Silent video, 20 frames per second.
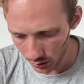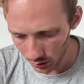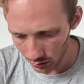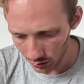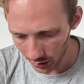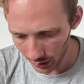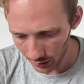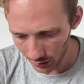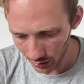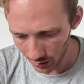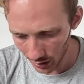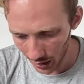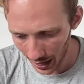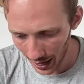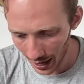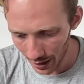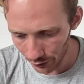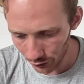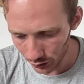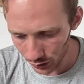That's the
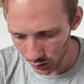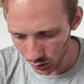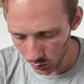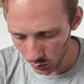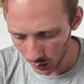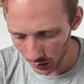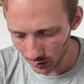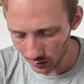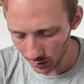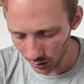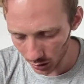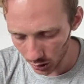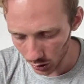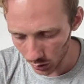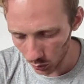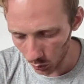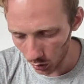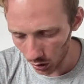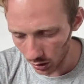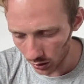average. That's the good
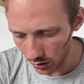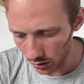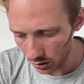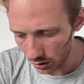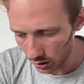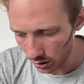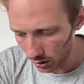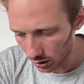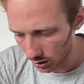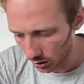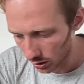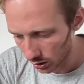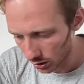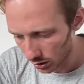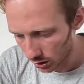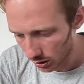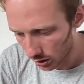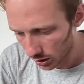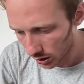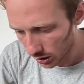one.
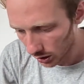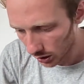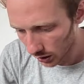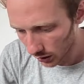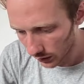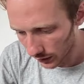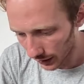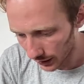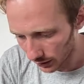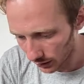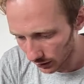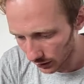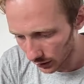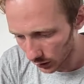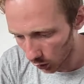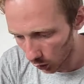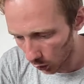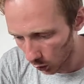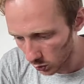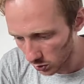That's the
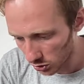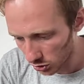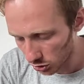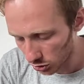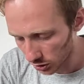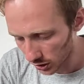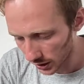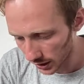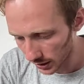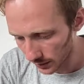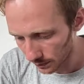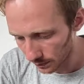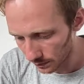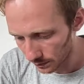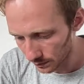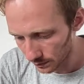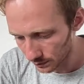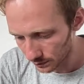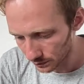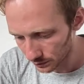old tree.
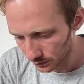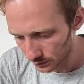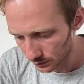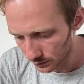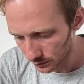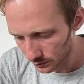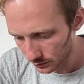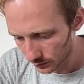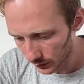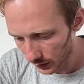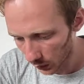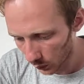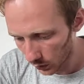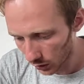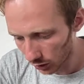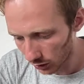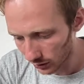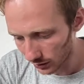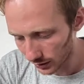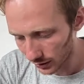We
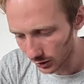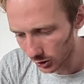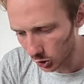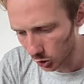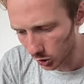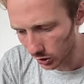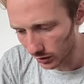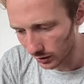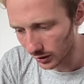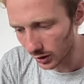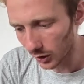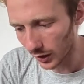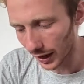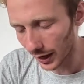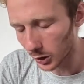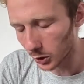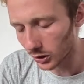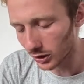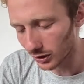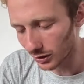also you
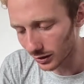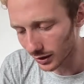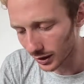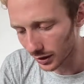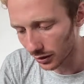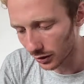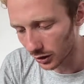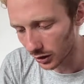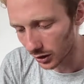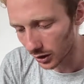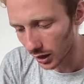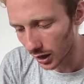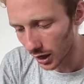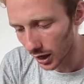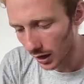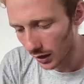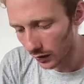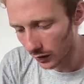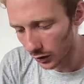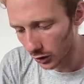can see
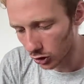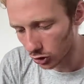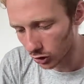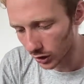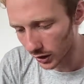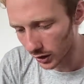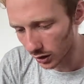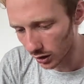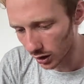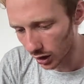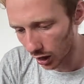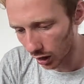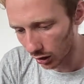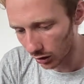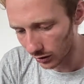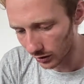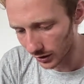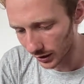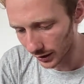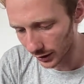the greener
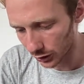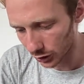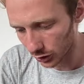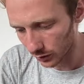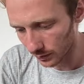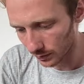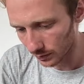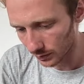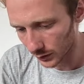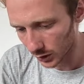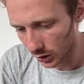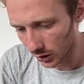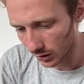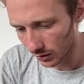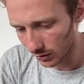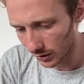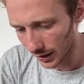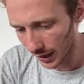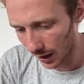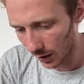colors here. You can
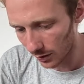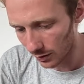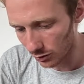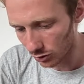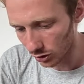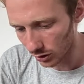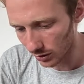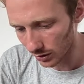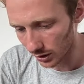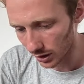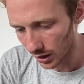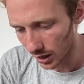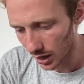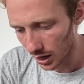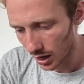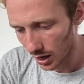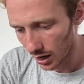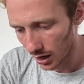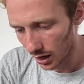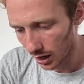see how it's just
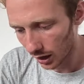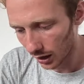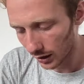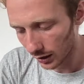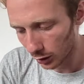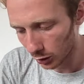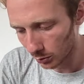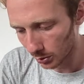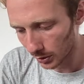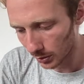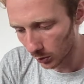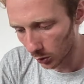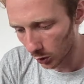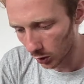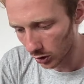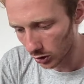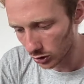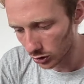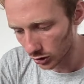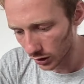a little bit
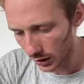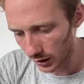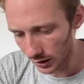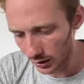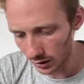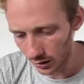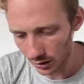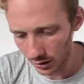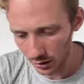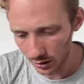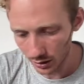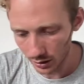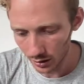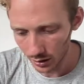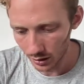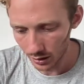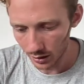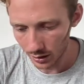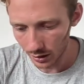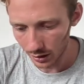more green
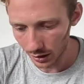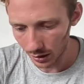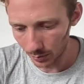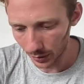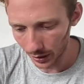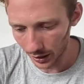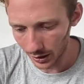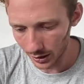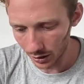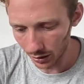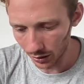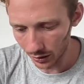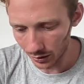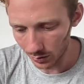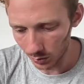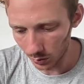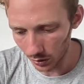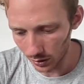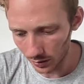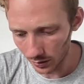compared to this
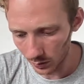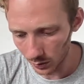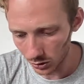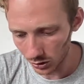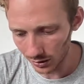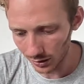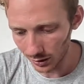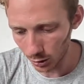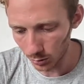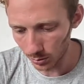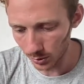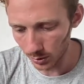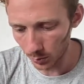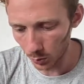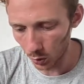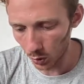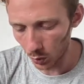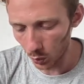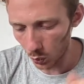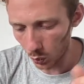one, which is a little bit
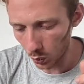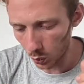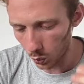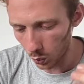more